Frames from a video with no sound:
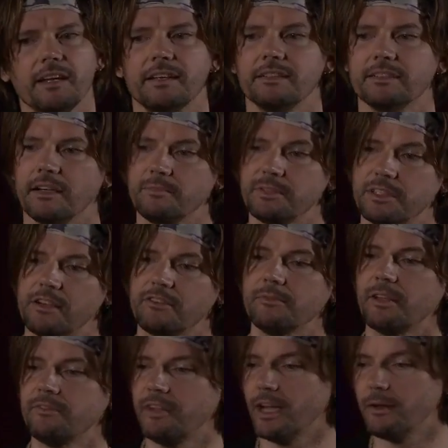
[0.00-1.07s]
and I'm stuck with
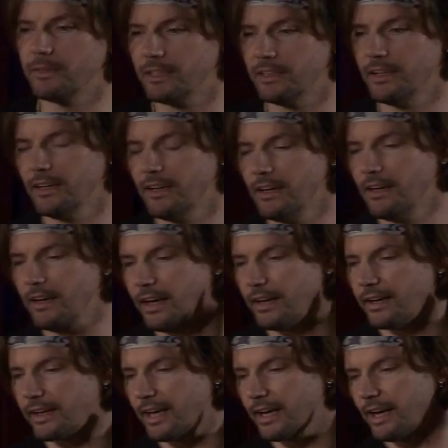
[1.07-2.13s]
my family and
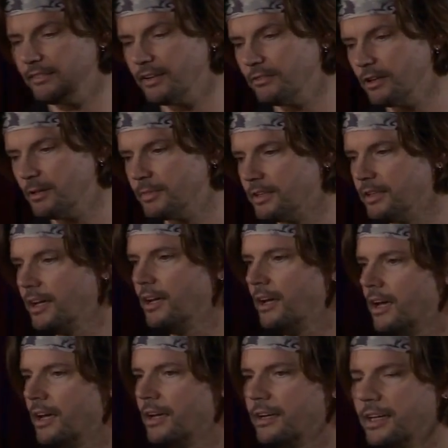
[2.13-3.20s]
I can't have that woman,
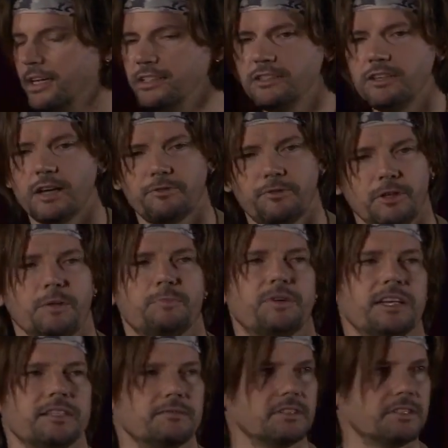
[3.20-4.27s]
he's not fully
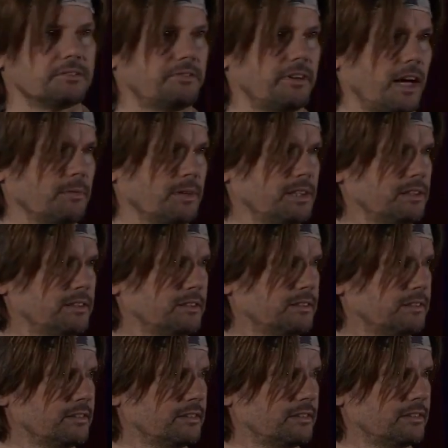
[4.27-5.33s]
present with his family.
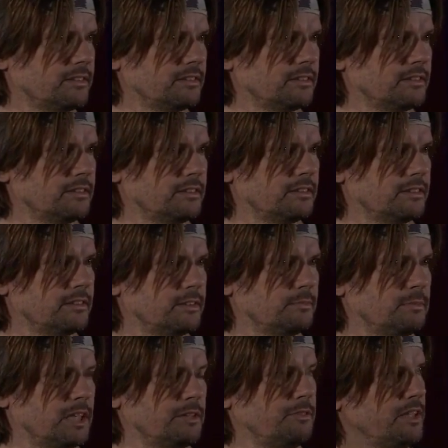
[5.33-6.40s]

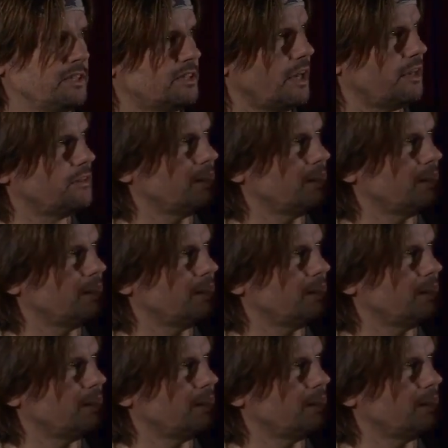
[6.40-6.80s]
But if he said, you